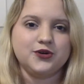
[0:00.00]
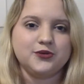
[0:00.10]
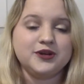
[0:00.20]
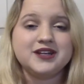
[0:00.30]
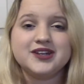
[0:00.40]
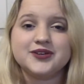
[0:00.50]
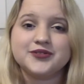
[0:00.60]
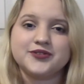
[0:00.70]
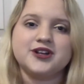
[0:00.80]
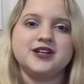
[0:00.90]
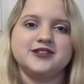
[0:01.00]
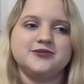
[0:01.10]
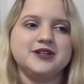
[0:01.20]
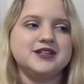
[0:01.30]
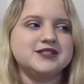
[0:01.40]
We need a friend.
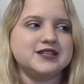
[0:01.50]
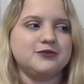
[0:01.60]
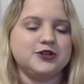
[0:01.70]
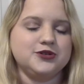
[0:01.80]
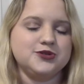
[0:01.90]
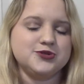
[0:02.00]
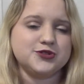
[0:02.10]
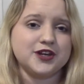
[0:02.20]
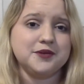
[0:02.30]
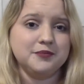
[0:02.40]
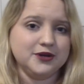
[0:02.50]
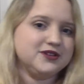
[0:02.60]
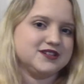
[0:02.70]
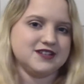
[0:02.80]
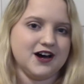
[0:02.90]
We need someone who's going to
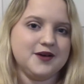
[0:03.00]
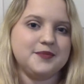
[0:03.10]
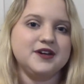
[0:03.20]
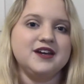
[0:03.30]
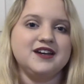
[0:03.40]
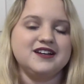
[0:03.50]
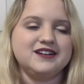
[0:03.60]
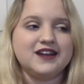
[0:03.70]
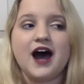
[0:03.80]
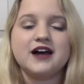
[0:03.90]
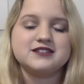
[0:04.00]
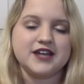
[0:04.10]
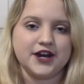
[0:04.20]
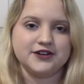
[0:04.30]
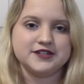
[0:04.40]
build us up, not
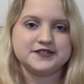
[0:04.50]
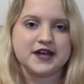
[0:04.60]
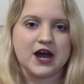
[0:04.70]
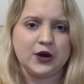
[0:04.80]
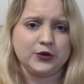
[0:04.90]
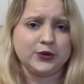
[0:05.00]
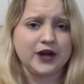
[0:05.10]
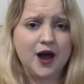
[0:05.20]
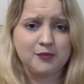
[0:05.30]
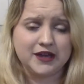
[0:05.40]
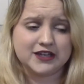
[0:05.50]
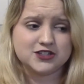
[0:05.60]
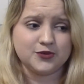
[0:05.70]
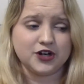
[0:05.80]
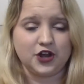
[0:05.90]
tear us down, or not make it
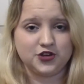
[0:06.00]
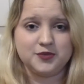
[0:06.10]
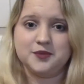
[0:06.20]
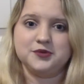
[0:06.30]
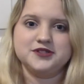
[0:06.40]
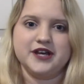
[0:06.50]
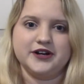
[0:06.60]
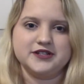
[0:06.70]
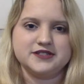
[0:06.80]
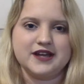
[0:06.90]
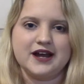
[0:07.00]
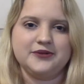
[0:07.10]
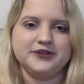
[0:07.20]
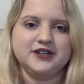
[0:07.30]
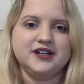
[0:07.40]
to where other people tear us down.
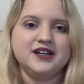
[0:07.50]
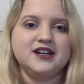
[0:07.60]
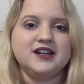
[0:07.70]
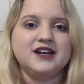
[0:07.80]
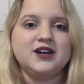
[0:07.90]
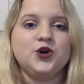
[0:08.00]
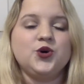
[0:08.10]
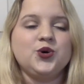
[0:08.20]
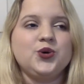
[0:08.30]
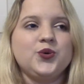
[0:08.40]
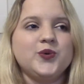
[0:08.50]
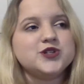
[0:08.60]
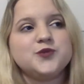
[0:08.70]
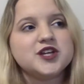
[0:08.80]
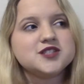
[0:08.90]

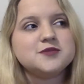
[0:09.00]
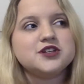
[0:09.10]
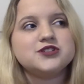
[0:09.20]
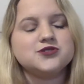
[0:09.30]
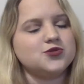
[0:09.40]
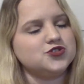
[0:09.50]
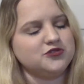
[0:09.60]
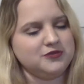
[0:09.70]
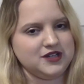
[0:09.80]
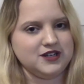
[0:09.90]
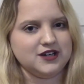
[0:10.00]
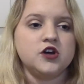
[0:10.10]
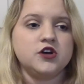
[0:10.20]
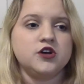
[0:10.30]
Which brings me to social media.